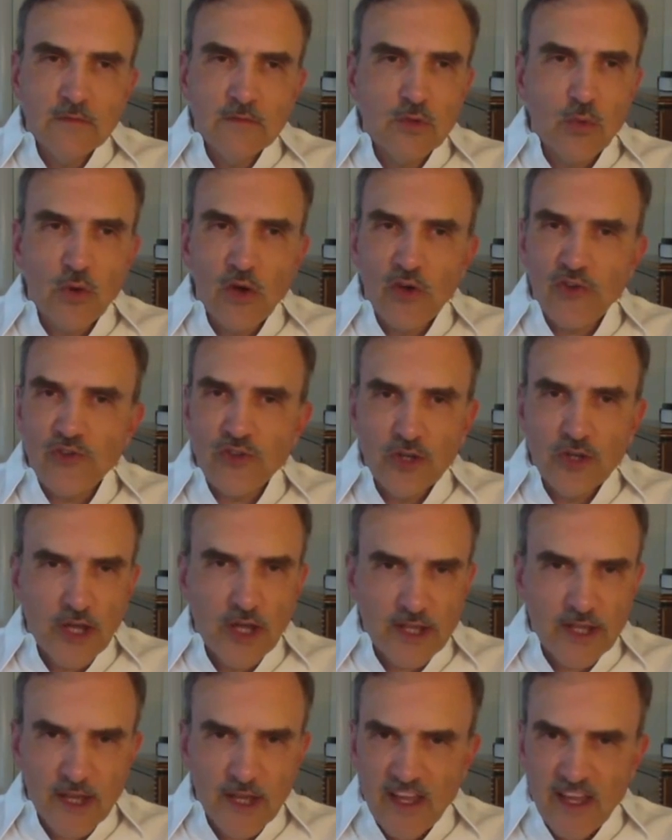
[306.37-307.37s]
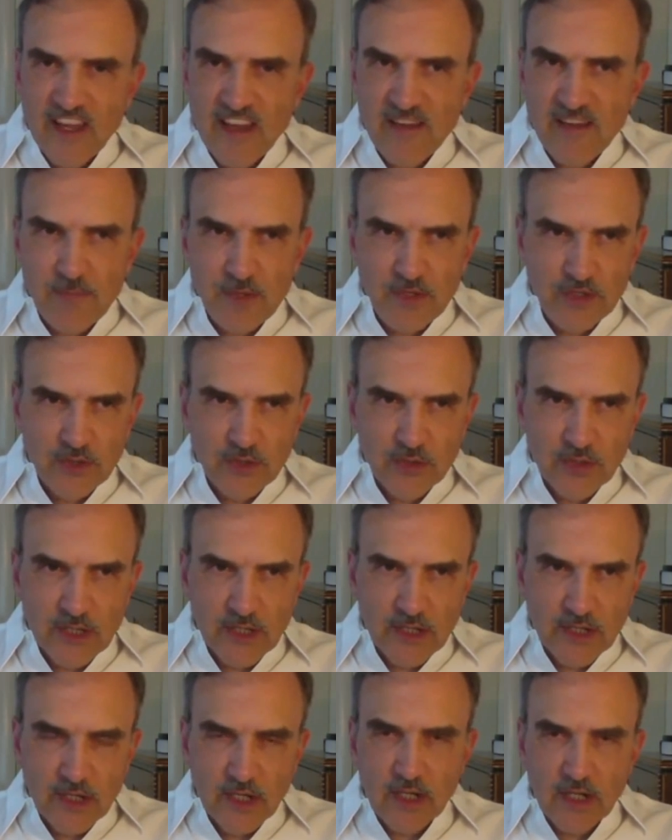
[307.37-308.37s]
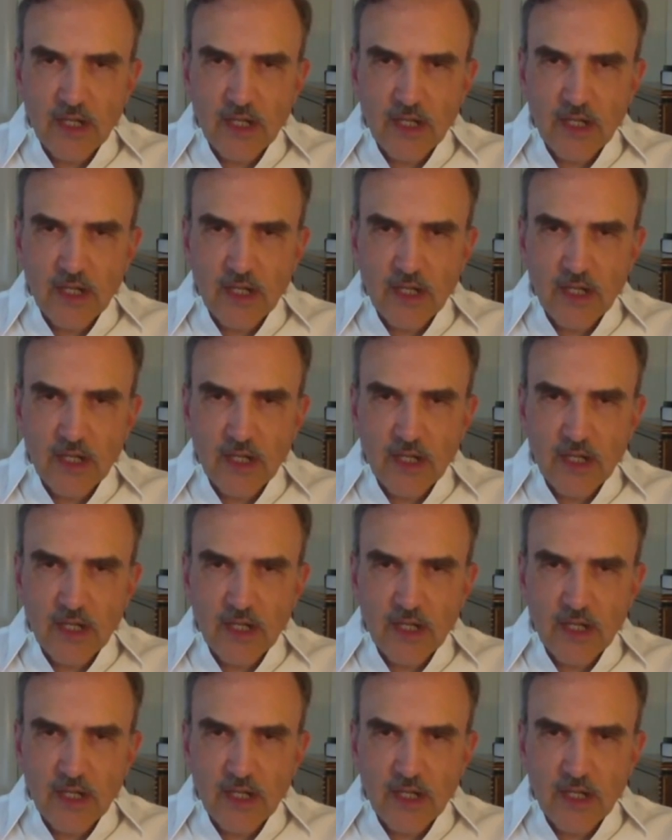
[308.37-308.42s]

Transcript: question like I have been doing.